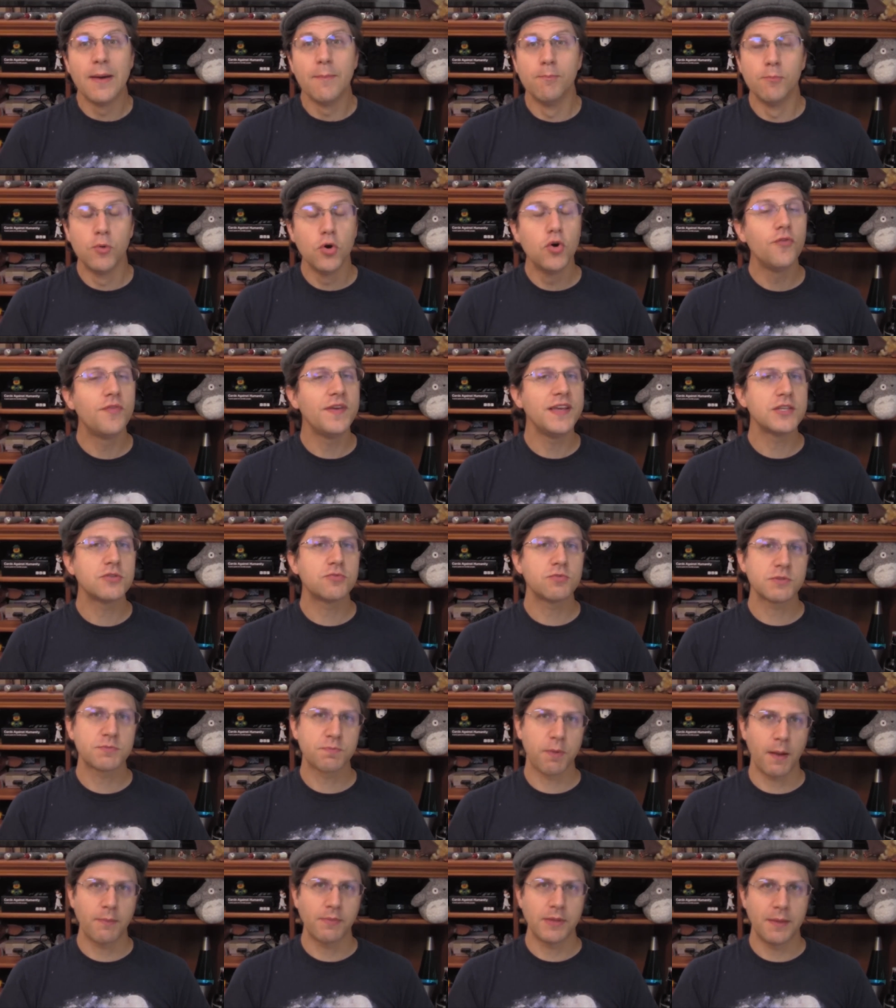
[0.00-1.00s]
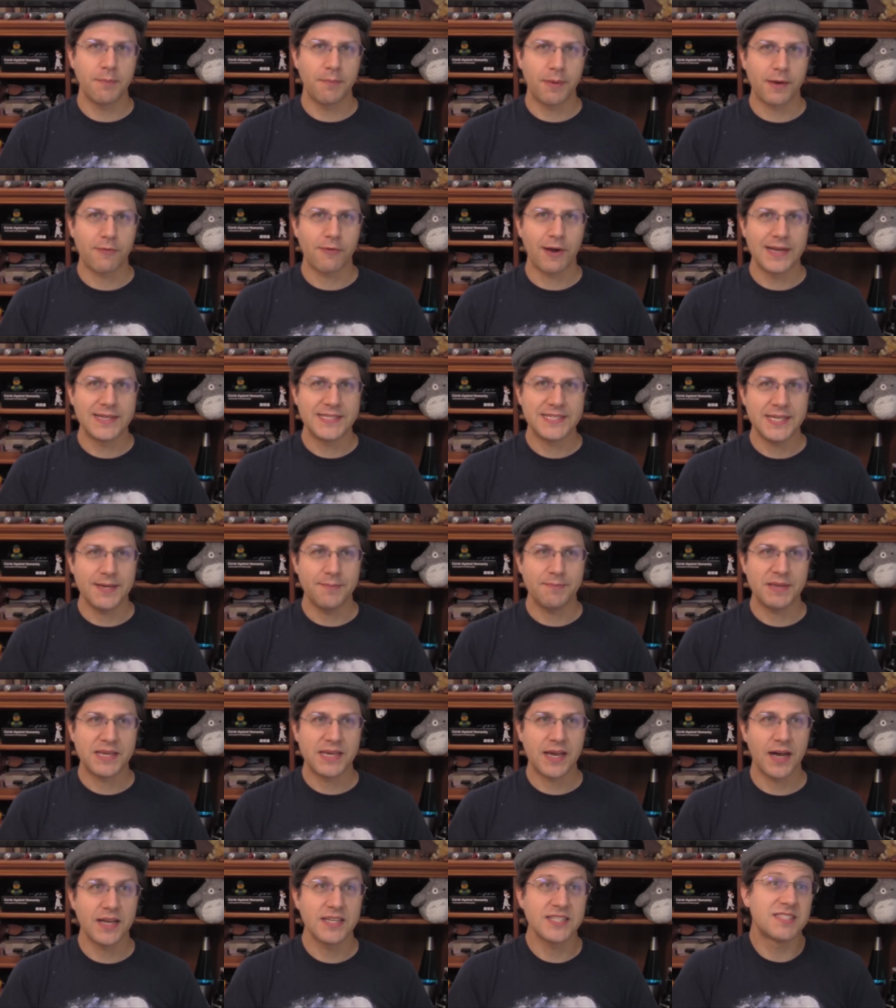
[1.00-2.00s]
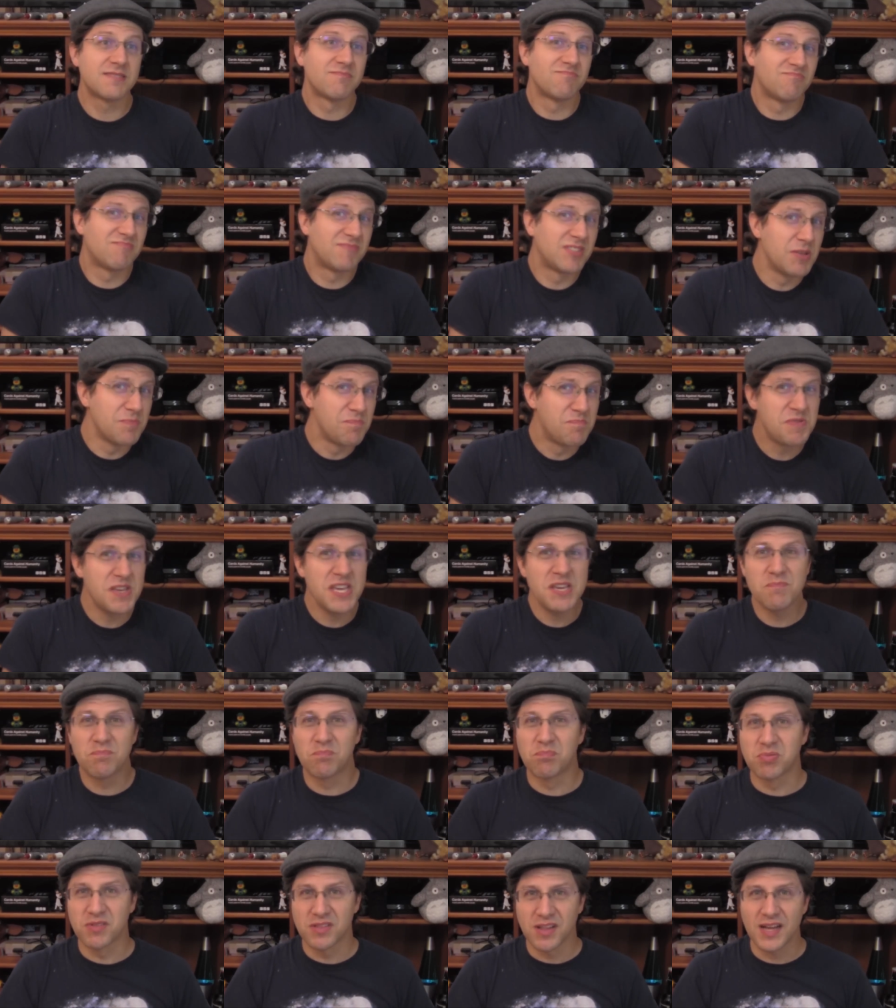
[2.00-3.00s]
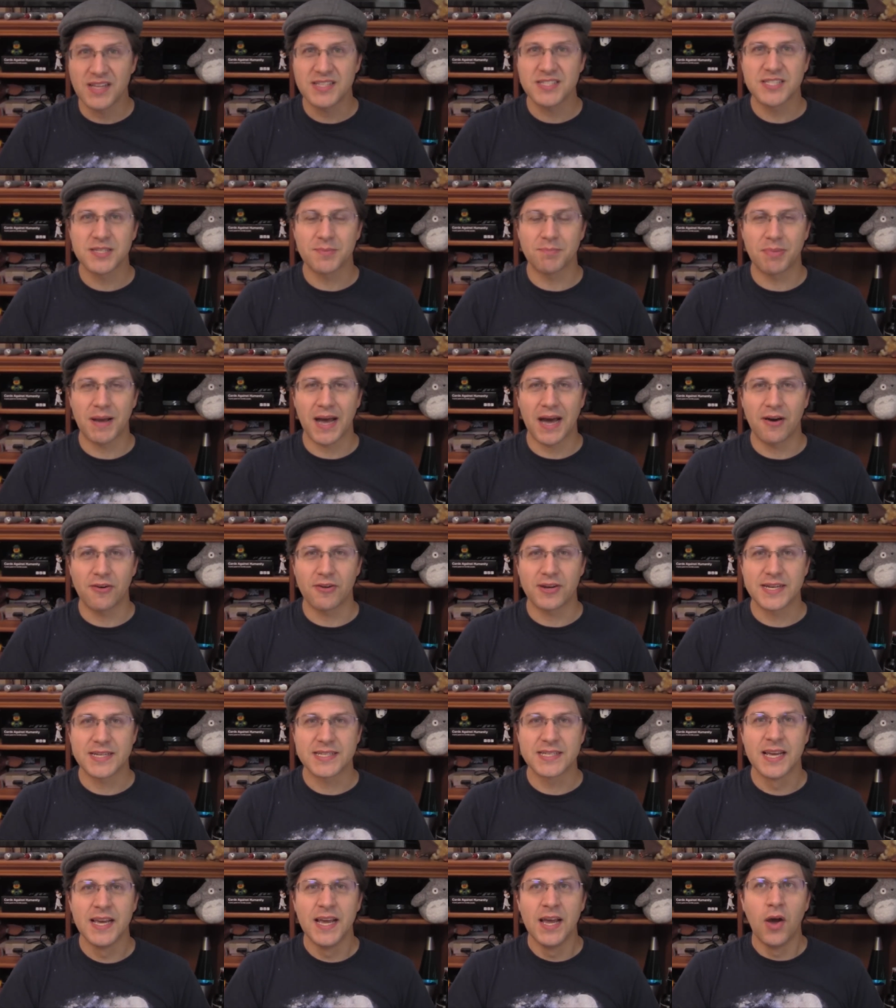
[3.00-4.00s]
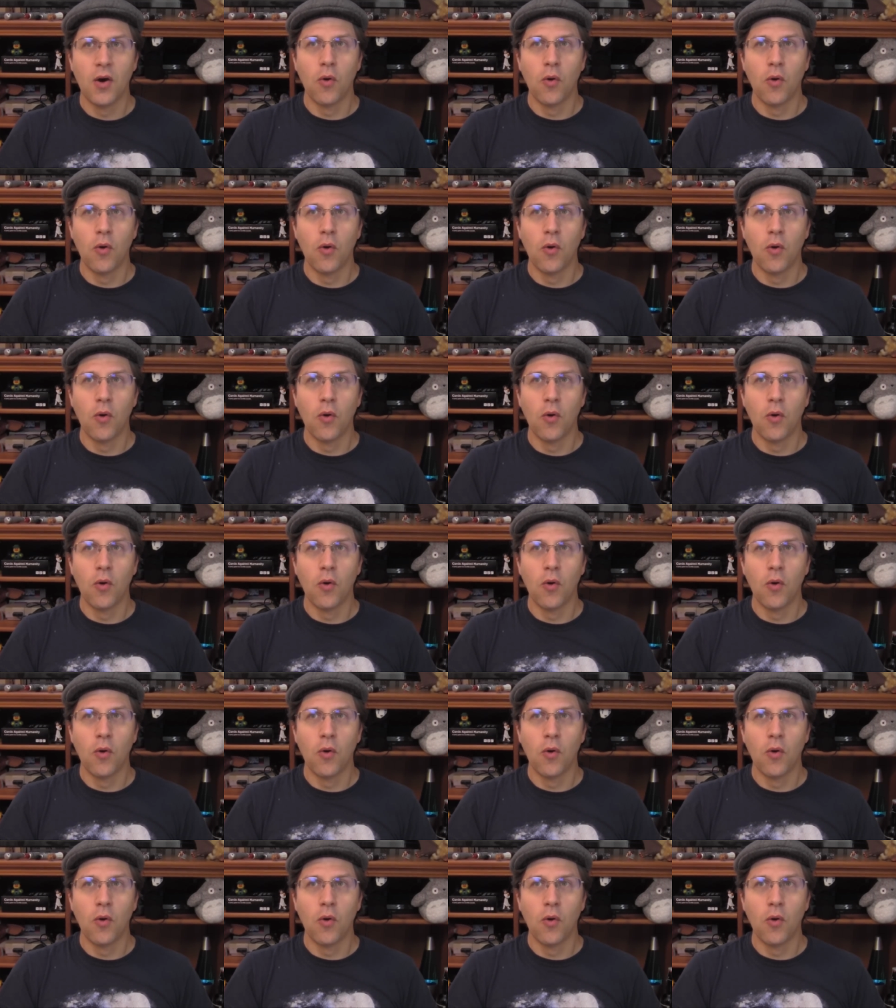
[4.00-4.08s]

movies was probably a better idea because to be blunt about it,